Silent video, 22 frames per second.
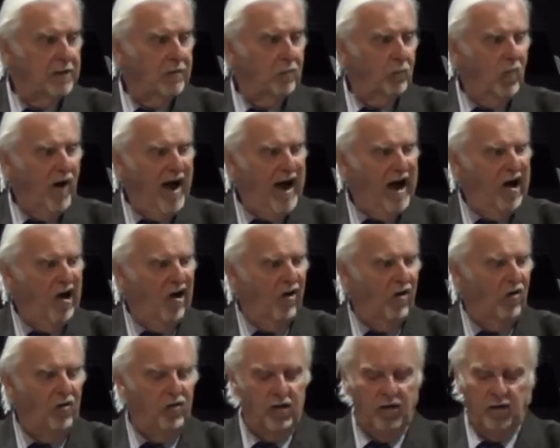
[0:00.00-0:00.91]

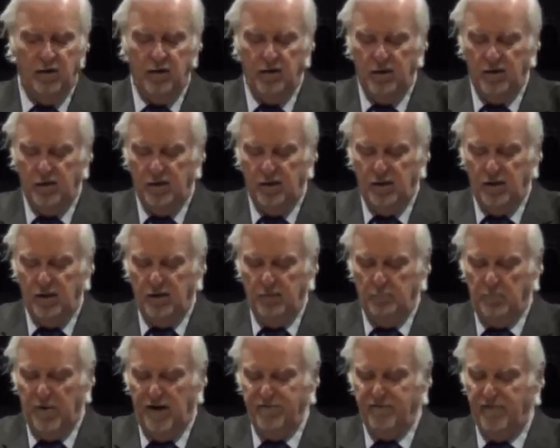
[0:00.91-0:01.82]
wow,
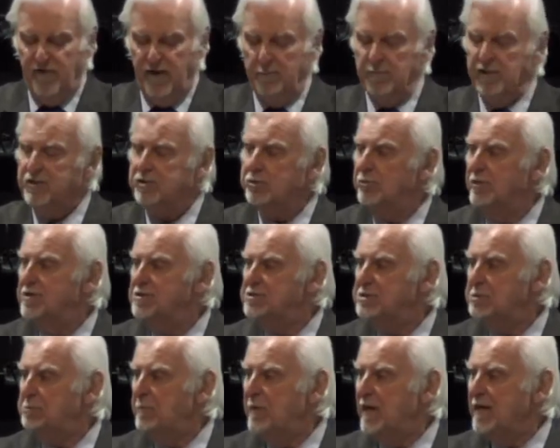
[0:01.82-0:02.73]
my family tree
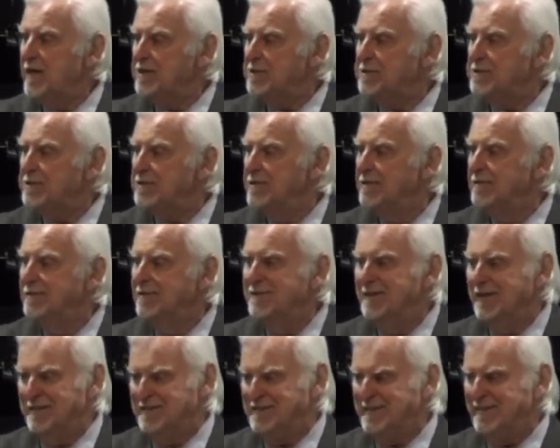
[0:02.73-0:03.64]
is a mess.
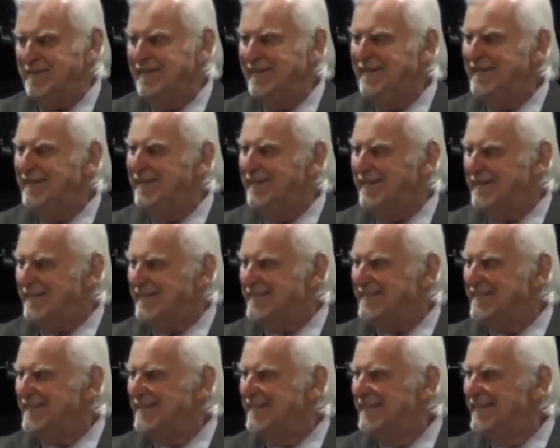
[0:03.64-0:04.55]
Yes, it
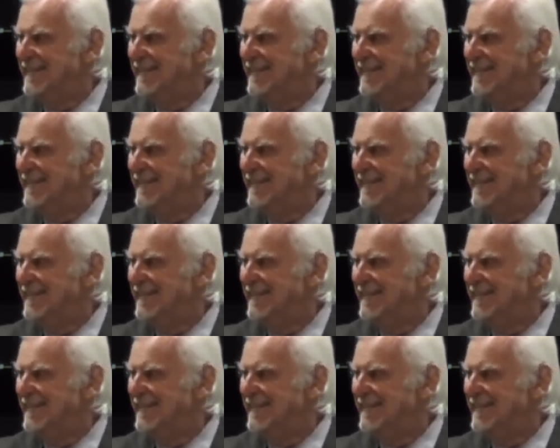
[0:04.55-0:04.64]
is.